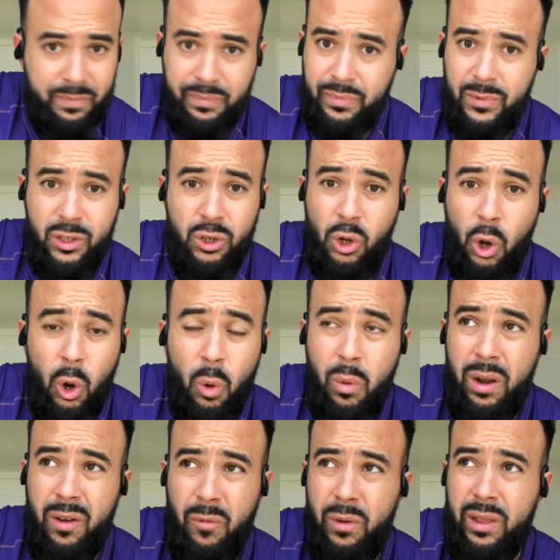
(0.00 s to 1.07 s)
to go
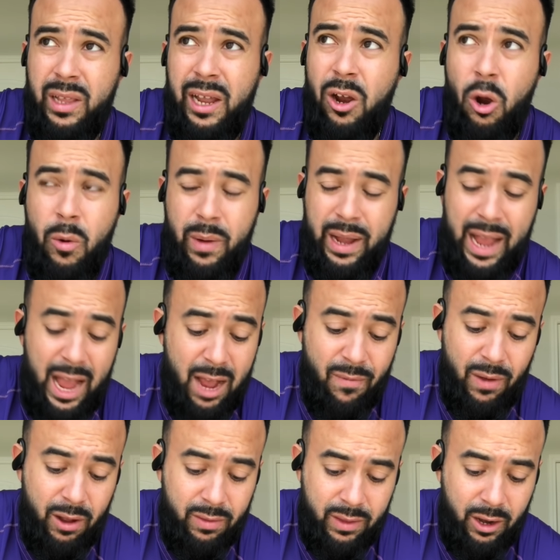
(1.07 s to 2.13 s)
with what they already have
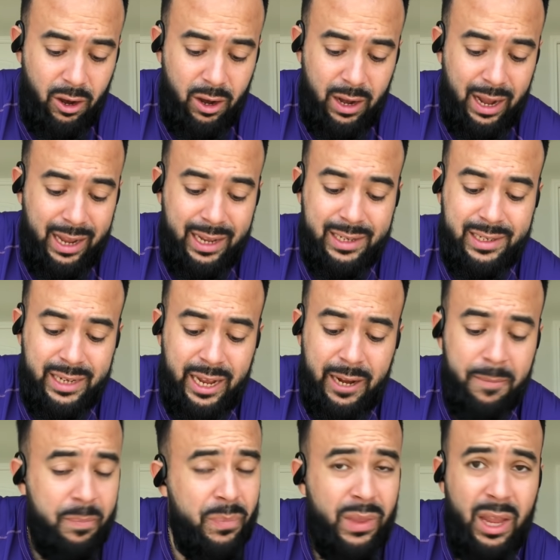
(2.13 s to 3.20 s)
out there. And like I
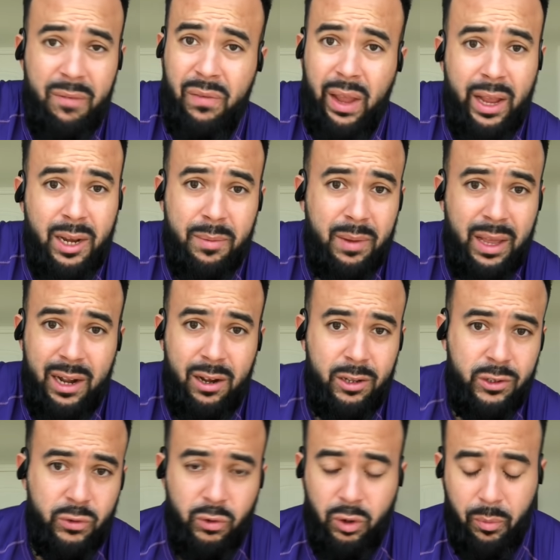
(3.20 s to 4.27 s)
said, if they end up getting
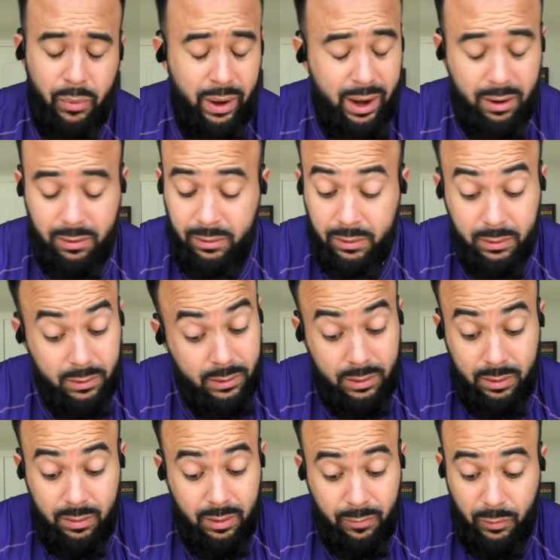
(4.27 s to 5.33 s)
Antonio Brown,
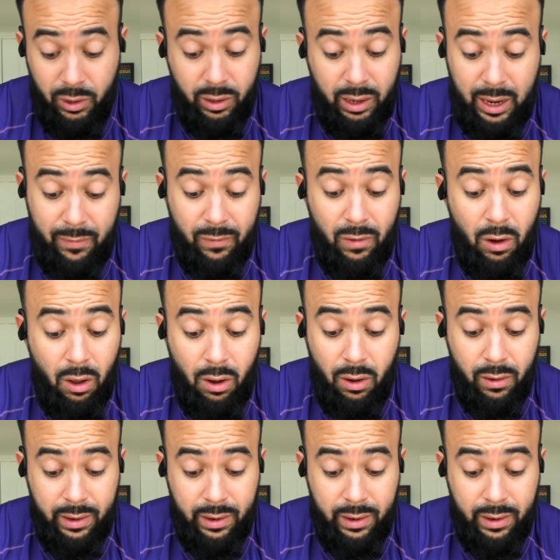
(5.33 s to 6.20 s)
we're going to have a long